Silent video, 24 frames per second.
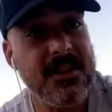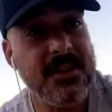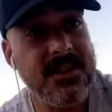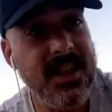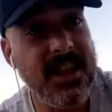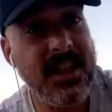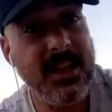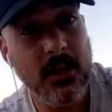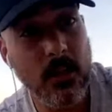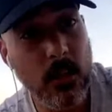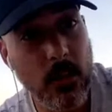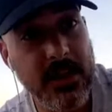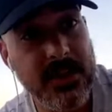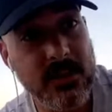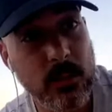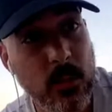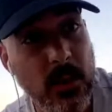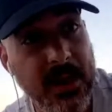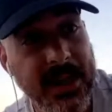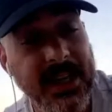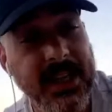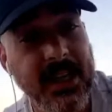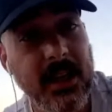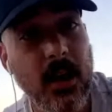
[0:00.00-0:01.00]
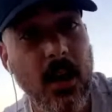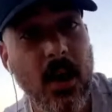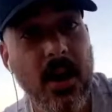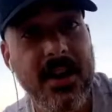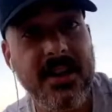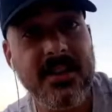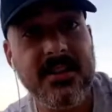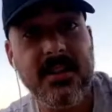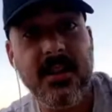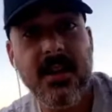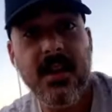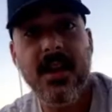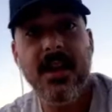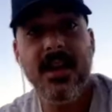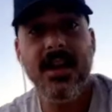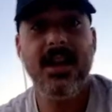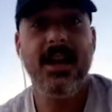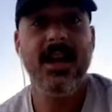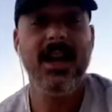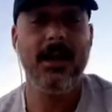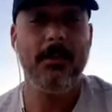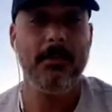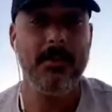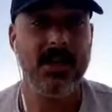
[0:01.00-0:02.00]
signal is weak, guys, then
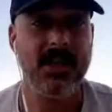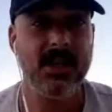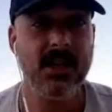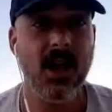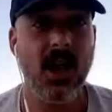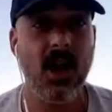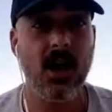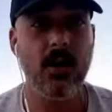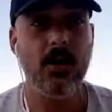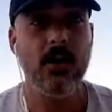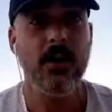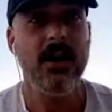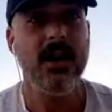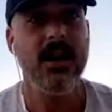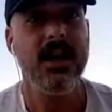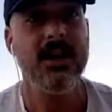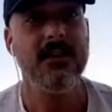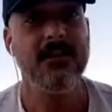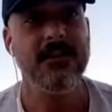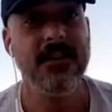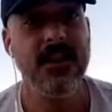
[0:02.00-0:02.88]
let me know. If